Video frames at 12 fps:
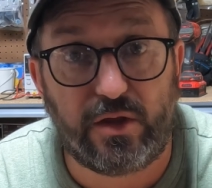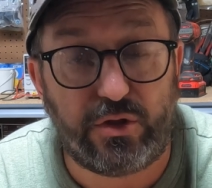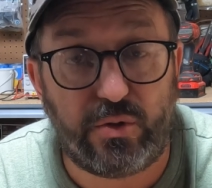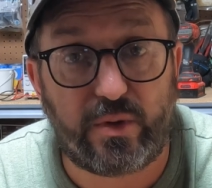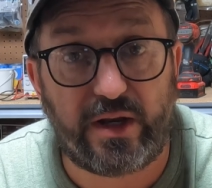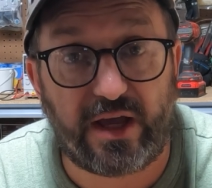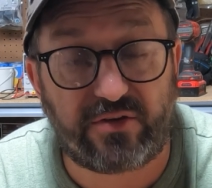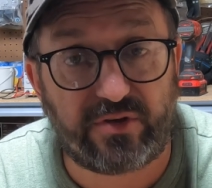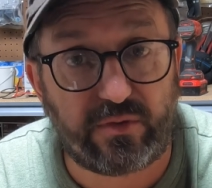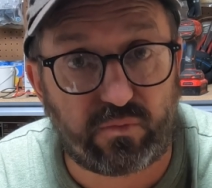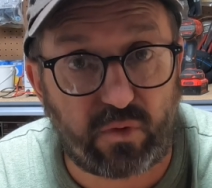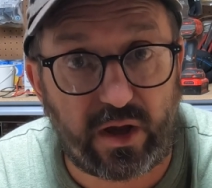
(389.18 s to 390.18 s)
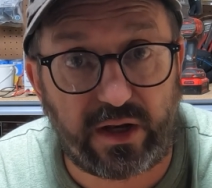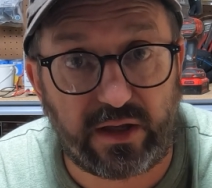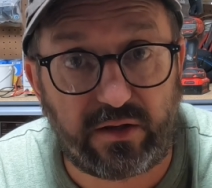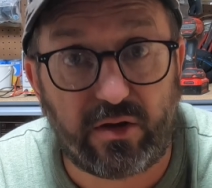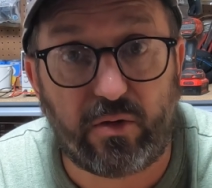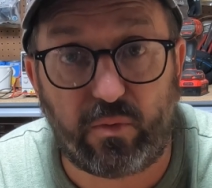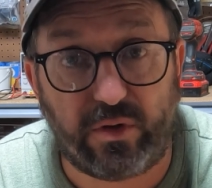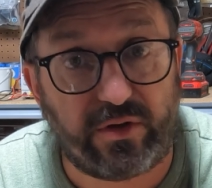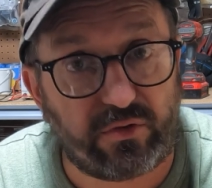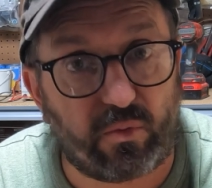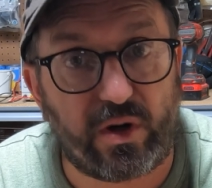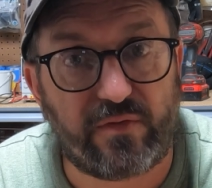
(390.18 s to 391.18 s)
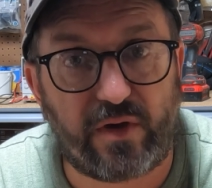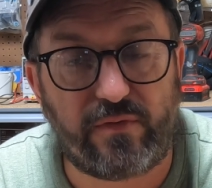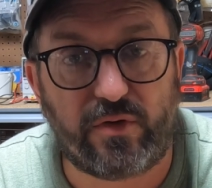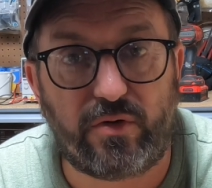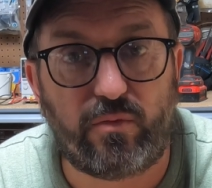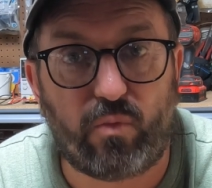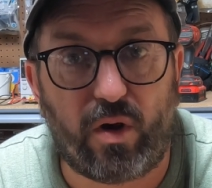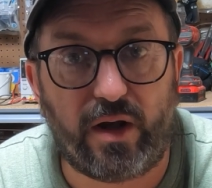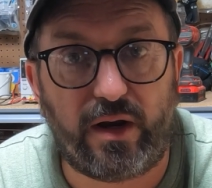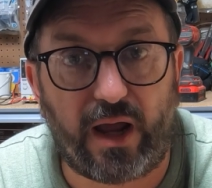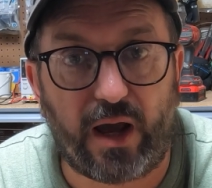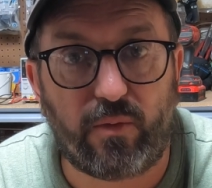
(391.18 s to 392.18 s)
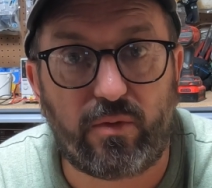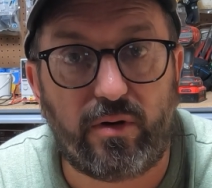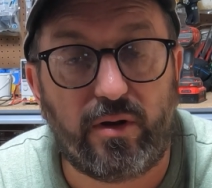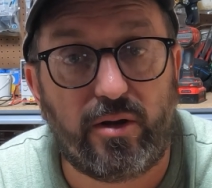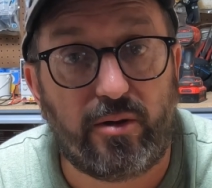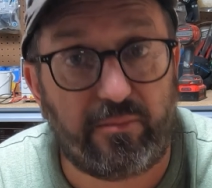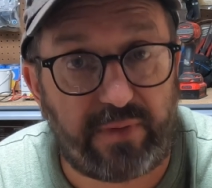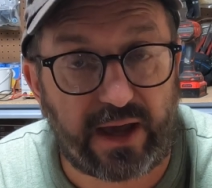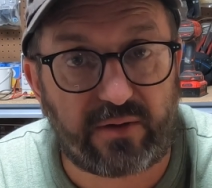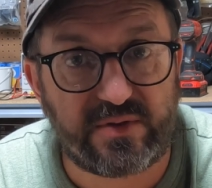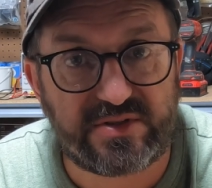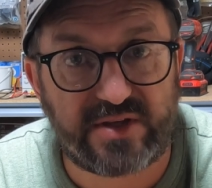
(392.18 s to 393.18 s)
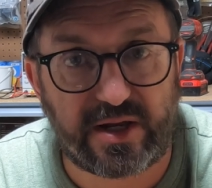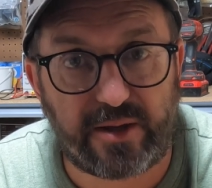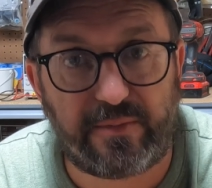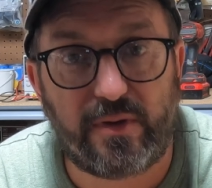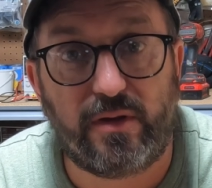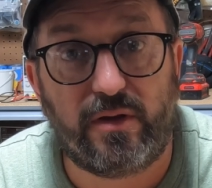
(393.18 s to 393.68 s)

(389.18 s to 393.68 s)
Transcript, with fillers: You can actually run it with a 2500 watt hour battery setup,